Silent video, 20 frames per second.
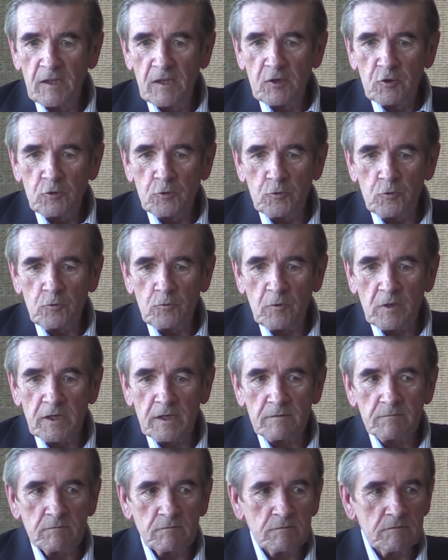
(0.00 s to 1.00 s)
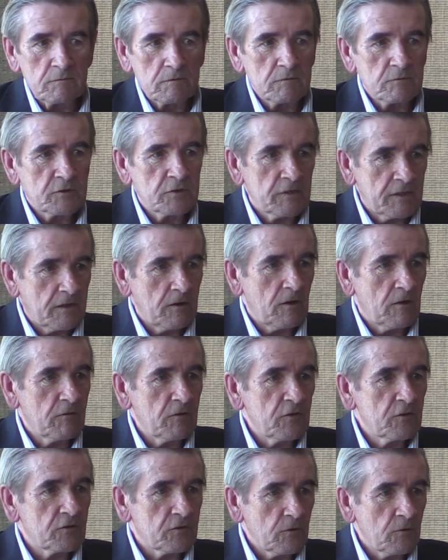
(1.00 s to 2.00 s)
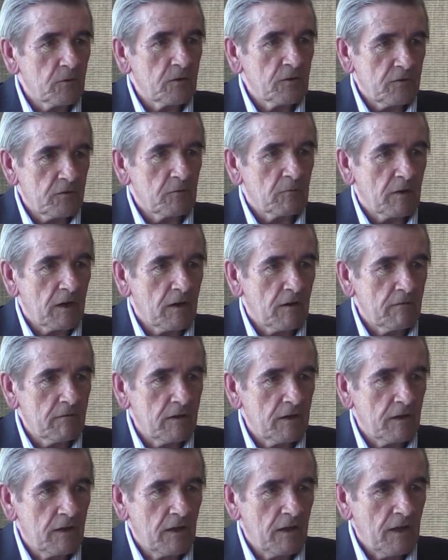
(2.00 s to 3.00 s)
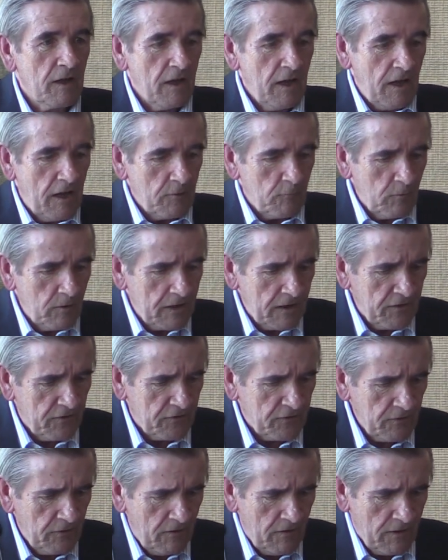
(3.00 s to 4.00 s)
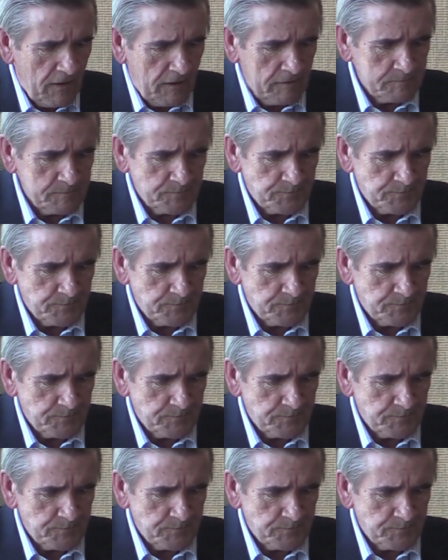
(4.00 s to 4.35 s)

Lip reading: who took care of us, showed us around. And what I saw